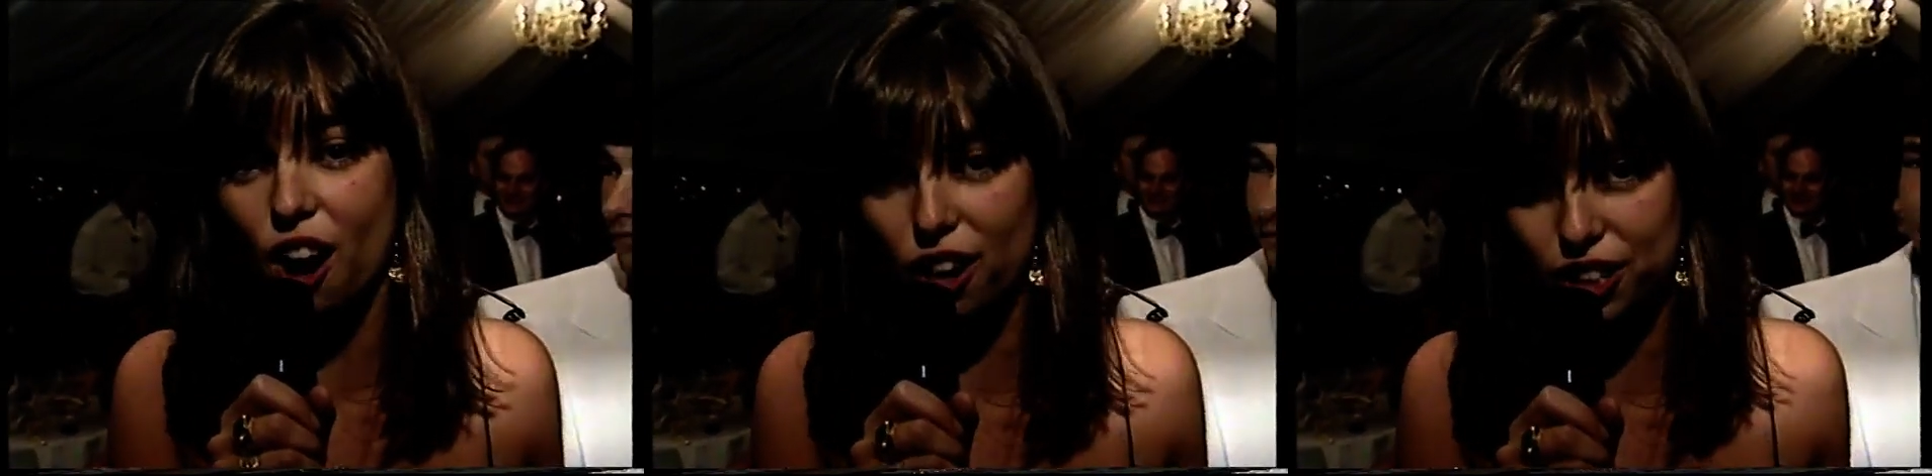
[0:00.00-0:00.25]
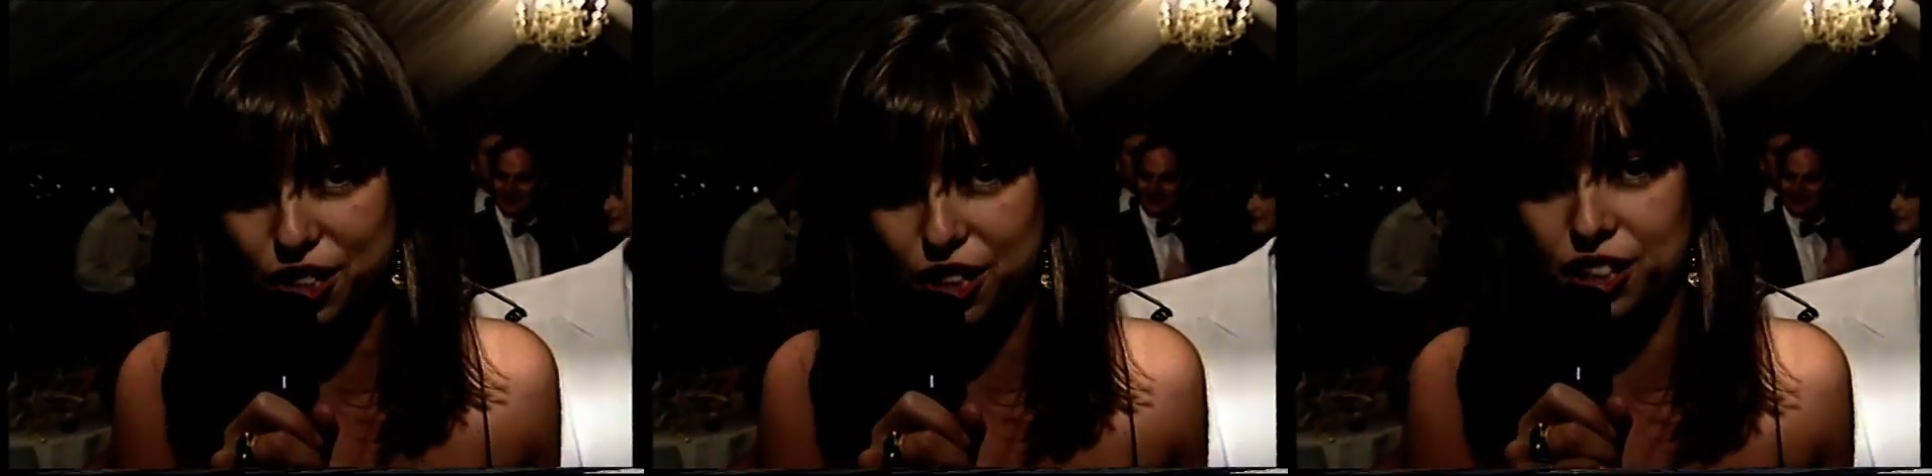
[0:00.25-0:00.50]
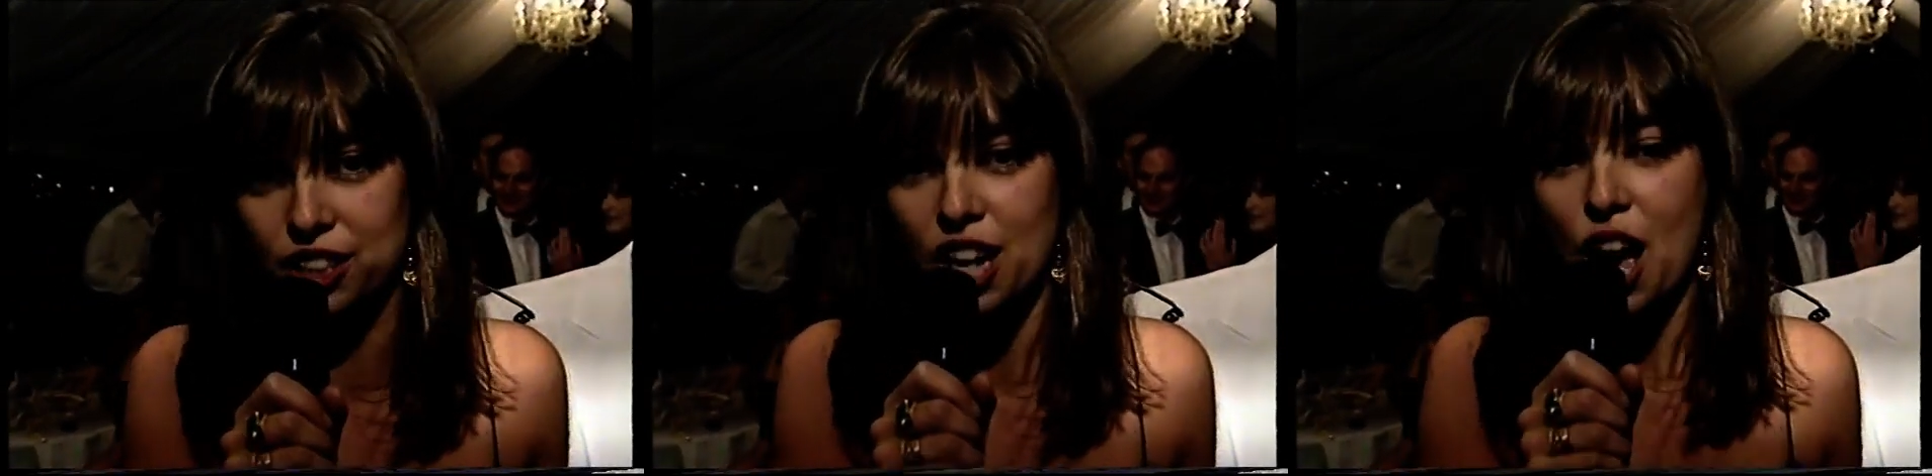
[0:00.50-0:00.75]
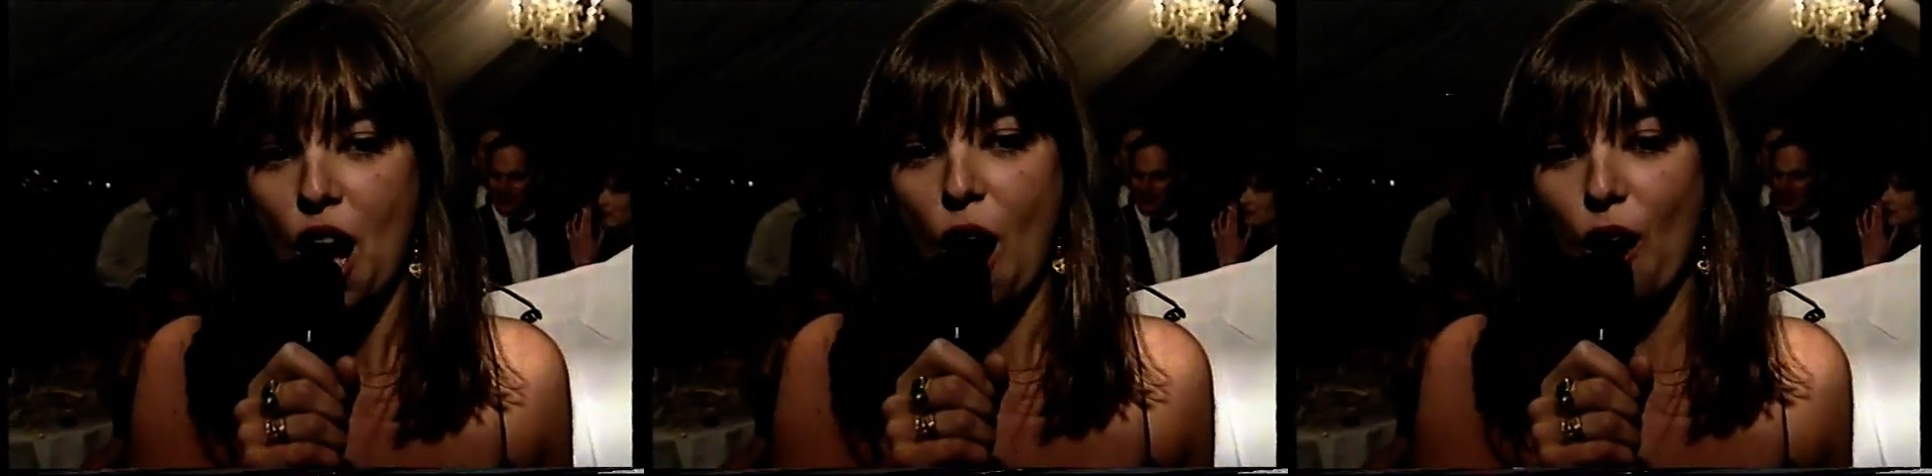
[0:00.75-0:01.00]
auction
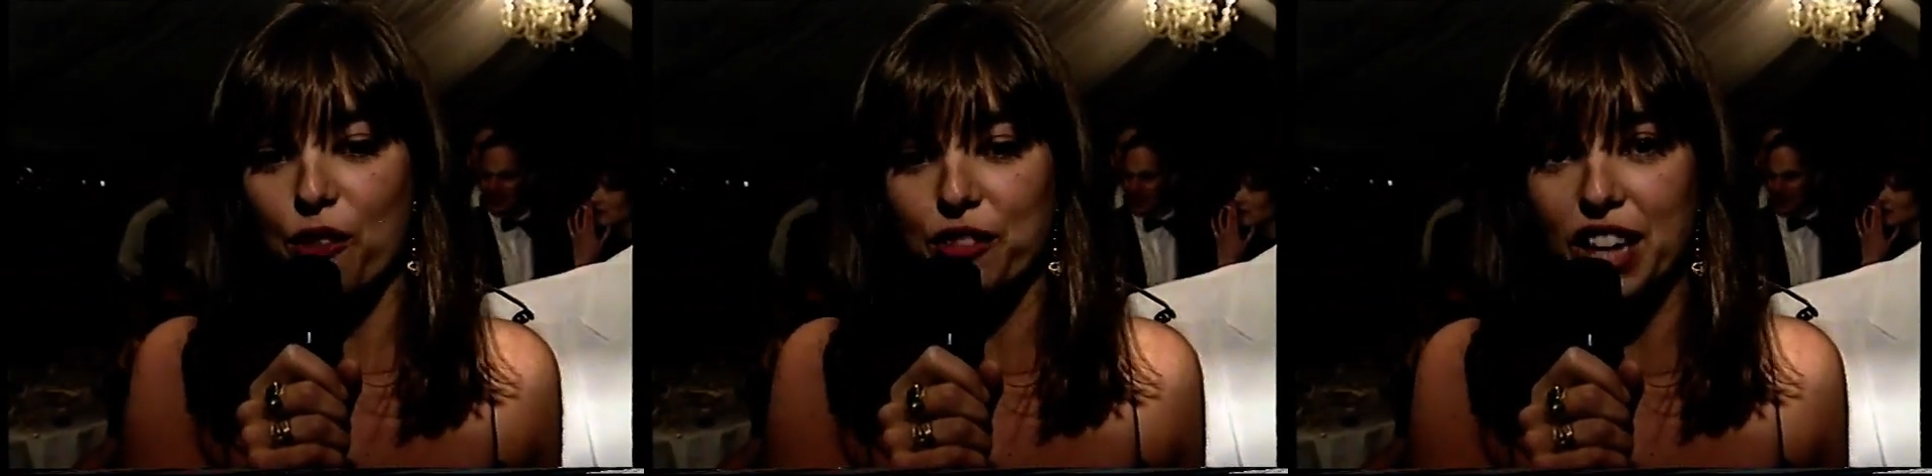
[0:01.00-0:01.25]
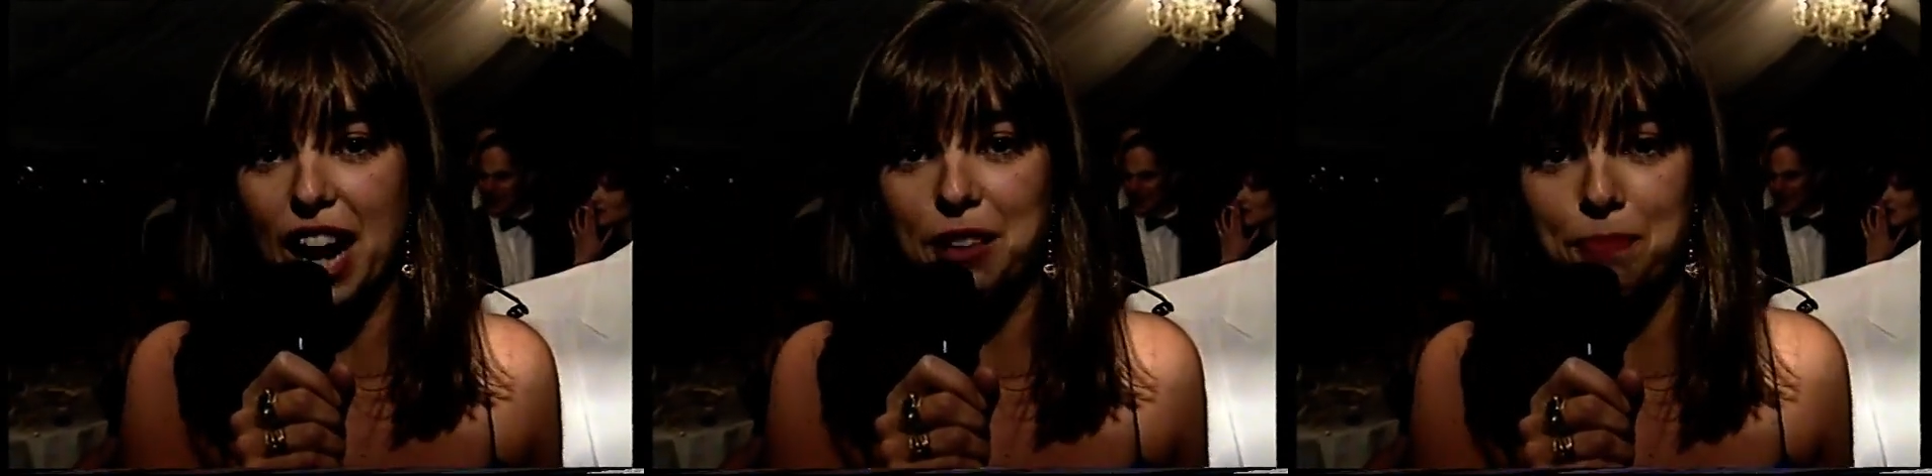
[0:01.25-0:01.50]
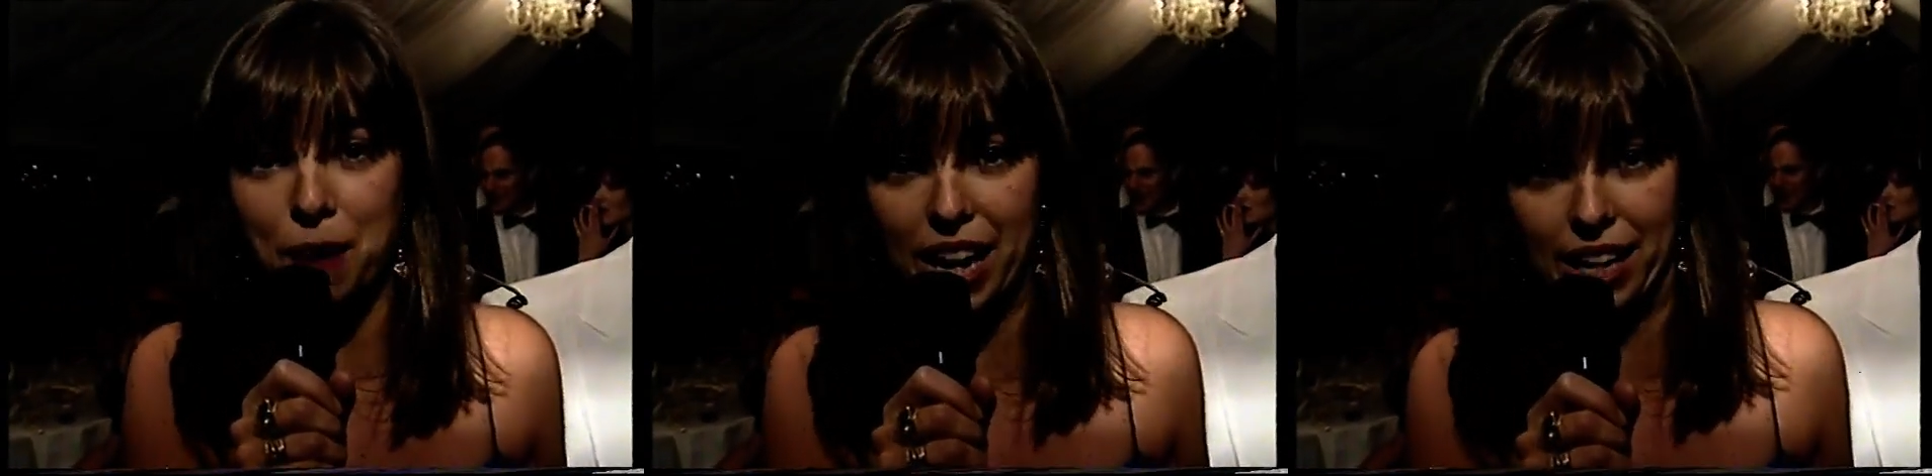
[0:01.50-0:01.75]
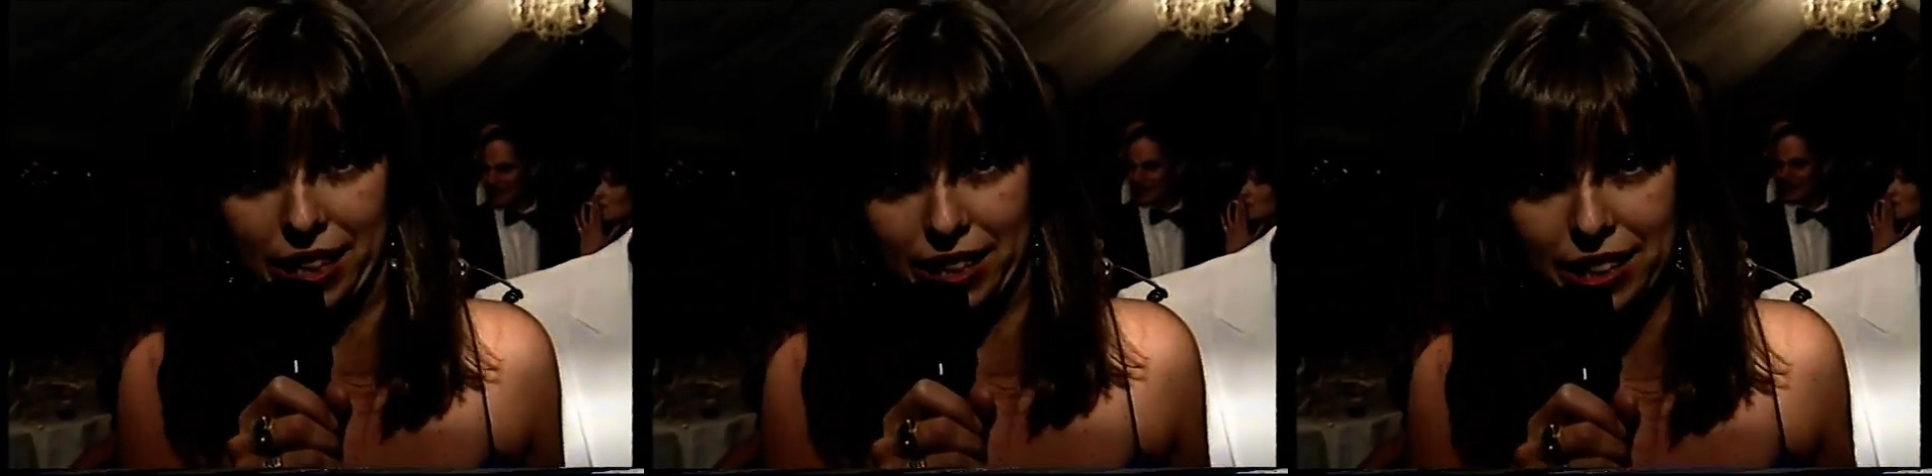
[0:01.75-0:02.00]
of young men.